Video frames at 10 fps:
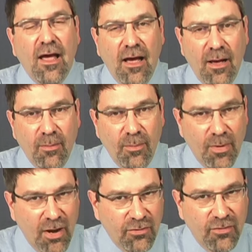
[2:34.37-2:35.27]
Um,
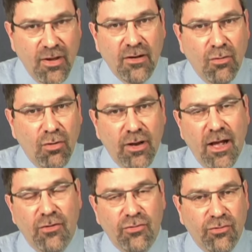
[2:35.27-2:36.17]
because again, court
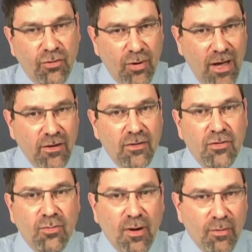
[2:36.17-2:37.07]
calendars are
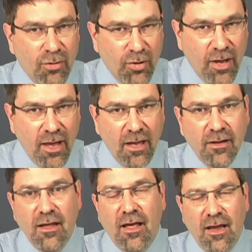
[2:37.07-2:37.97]
crowded. You're probably looking at
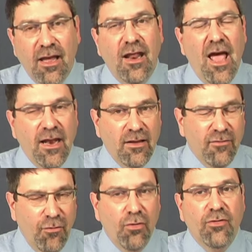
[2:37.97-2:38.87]
again adding
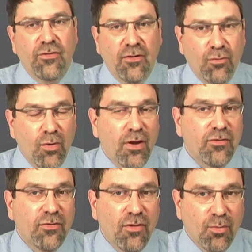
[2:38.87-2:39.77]
four to six
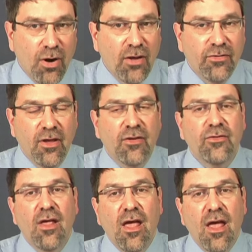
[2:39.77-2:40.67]
weeks to the
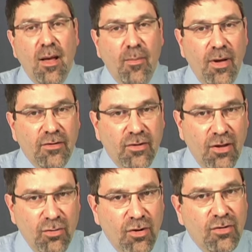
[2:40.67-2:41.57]
process, but uh,
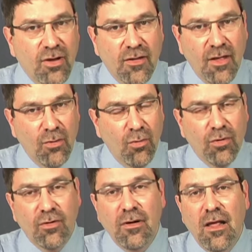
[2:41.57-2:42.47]
you need to get that
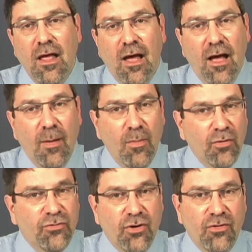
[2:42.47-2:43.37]
order. Uh,
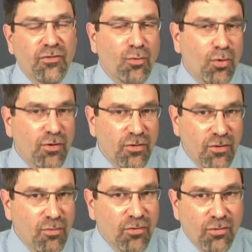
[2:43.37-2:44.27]
most judges are willing to
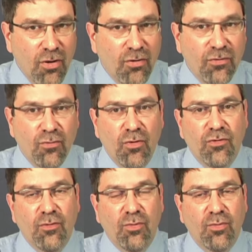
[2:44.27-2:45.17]
do it as long as
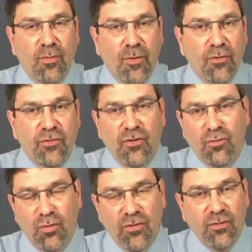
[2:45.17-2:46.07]
what you're proposing is
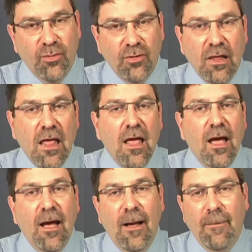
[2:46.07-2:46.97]
reasonable.
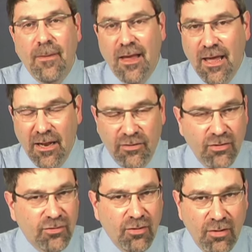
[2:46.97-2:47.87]
Um, again, it's
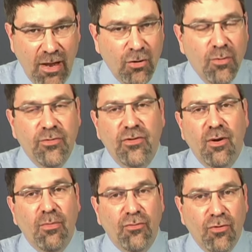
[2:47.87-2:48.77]
just a lot of hoops to
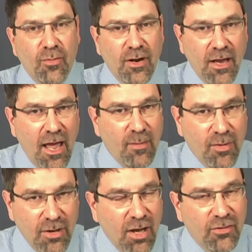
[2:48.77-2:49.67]
jump through, but it can
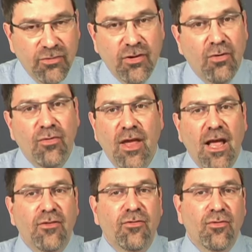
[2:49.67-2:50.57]
be done. So the
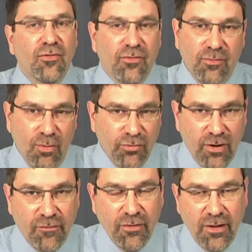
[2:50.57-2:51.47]
answer is most
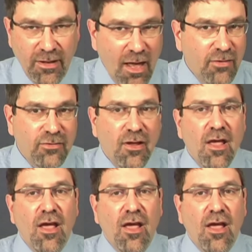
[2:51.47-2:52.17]
definitely yes.